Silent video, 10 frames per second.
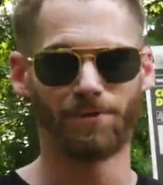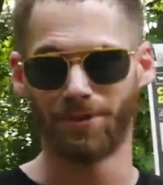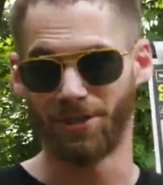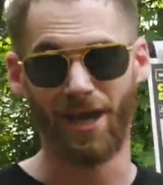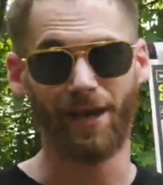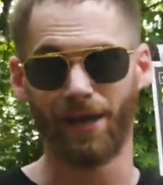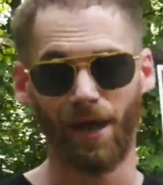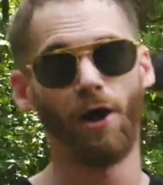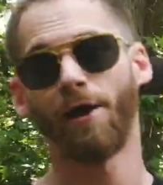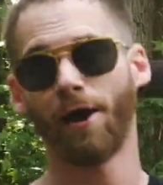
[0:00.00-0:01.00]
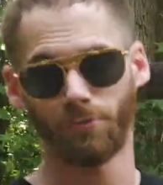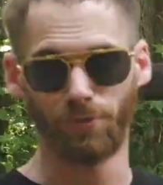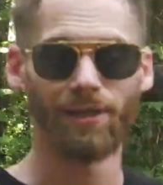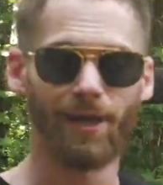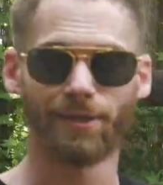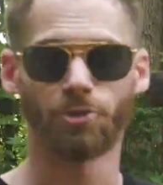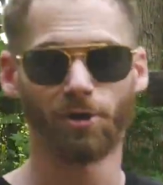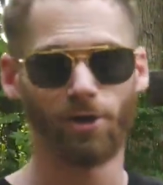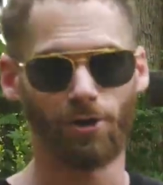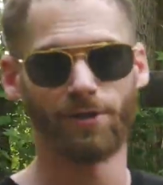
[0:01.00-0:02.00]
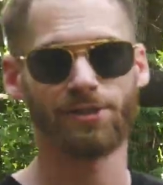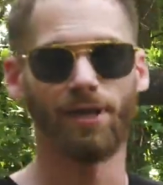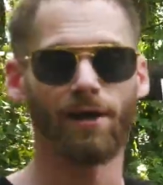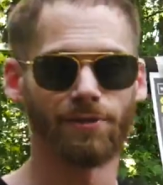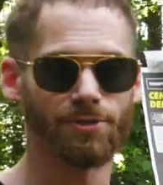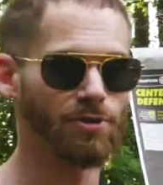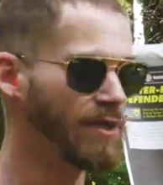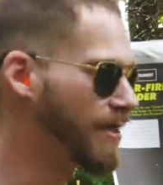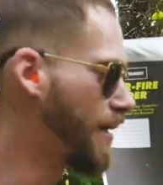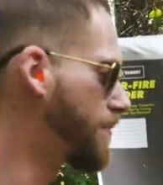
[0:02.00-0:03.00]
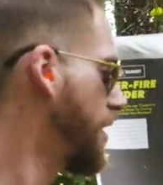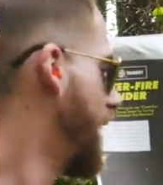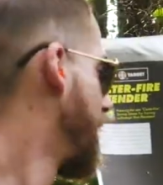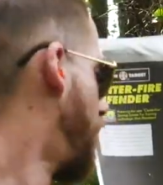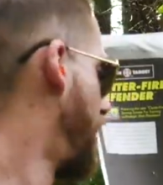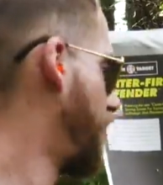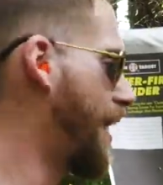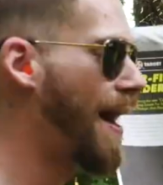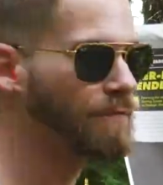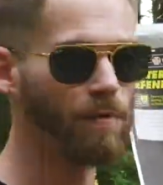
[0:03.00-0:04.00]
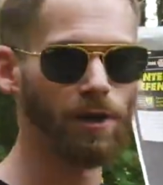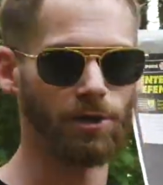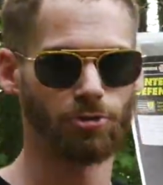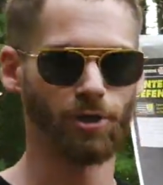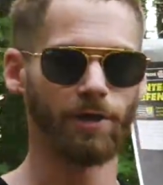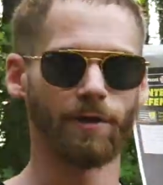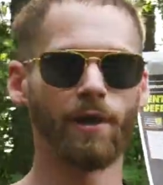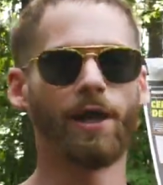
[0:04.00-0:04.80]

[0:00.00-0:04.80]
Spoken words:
deciding, oh yeah, I don't really like the trigger on this gun, so you end up going with the aftermarket trigger.